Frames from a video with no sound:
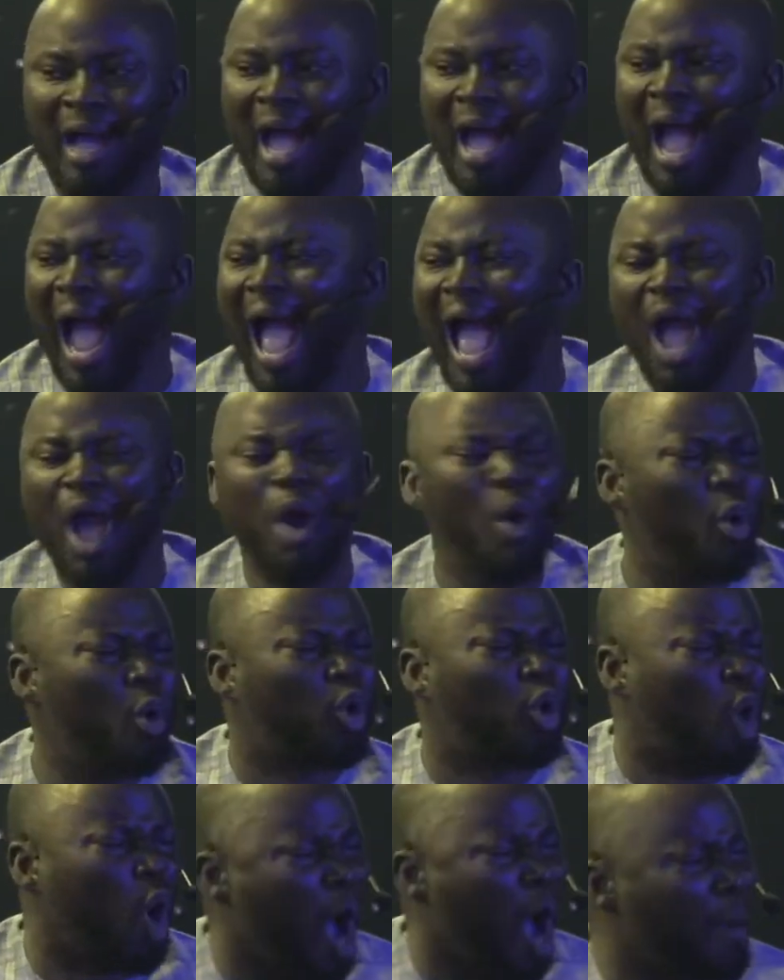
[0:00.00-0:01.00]
How
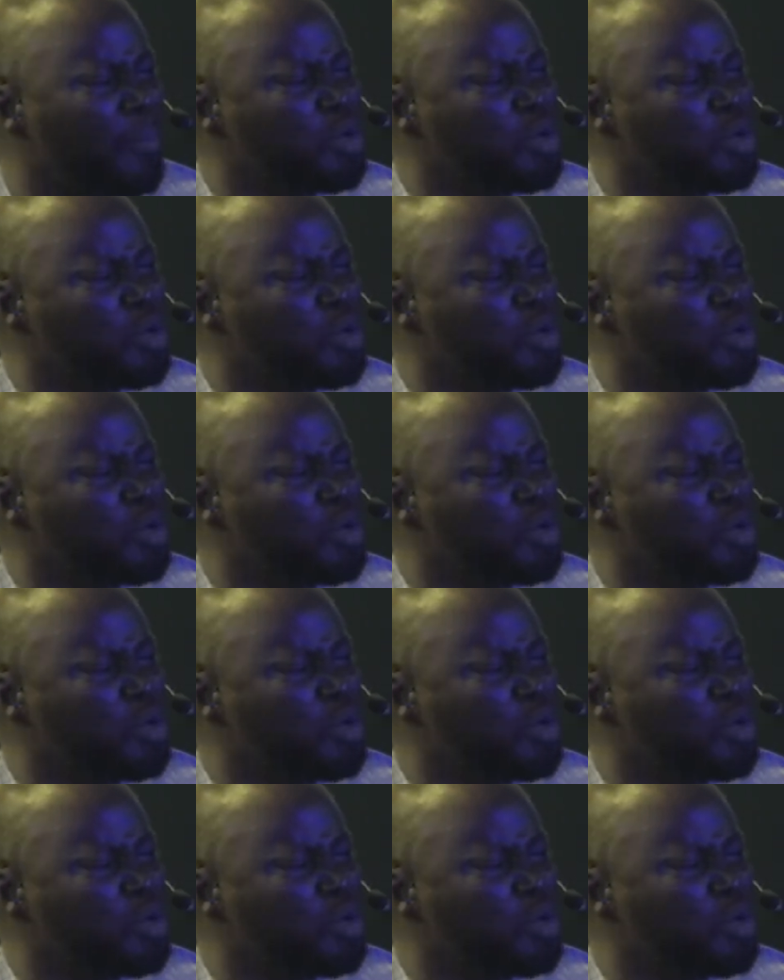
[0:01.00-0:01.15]
come you are